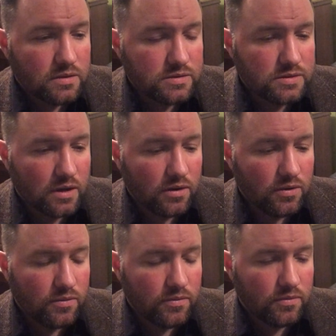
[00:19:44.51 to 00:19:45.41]

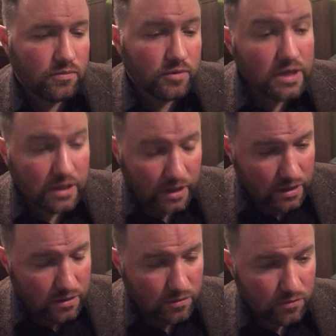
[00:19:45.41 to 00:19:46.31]
So
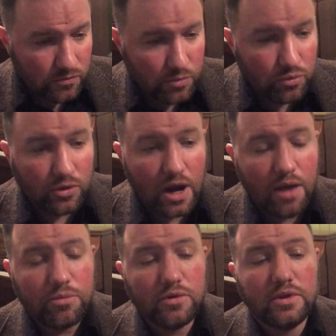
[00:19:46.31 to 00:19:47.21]
really, when
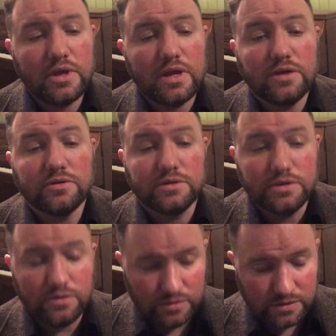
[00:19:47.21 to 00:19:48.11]
properly
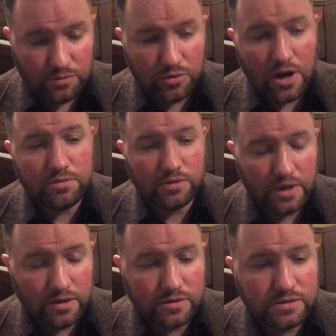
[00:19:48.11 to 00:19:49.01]
introduced and
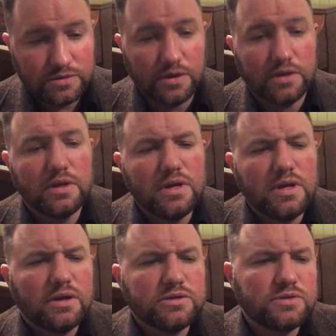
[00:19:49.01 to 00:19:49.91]
properly understood,
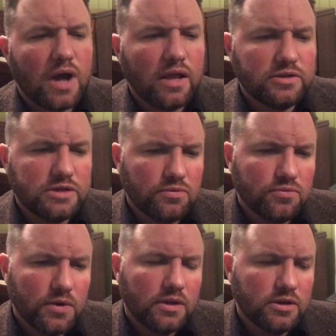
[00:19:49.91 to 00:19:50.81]
astrology
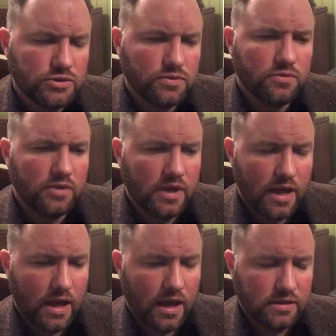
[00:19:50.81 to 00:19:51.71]
really truly
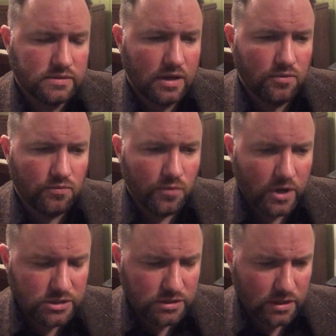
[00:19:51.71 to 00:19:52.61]
has a
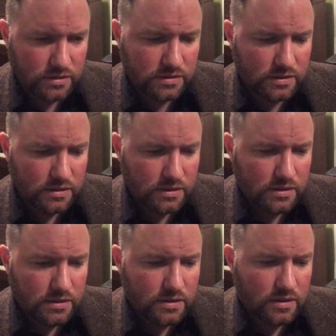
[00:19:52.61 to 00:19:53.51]
richness
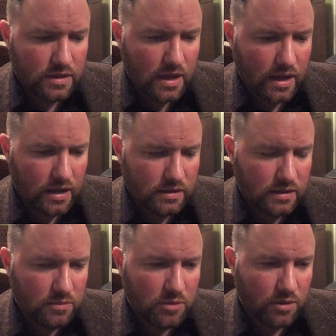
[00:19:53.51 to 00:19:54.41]
that
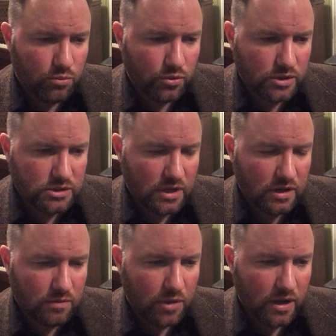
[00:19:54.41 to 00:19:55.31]
can be
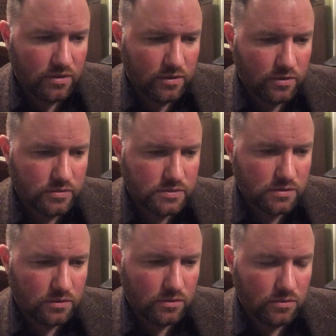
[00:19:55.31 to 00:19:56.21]
appreciated by those
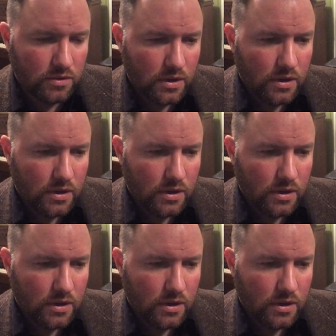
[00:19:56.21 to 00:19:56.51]
who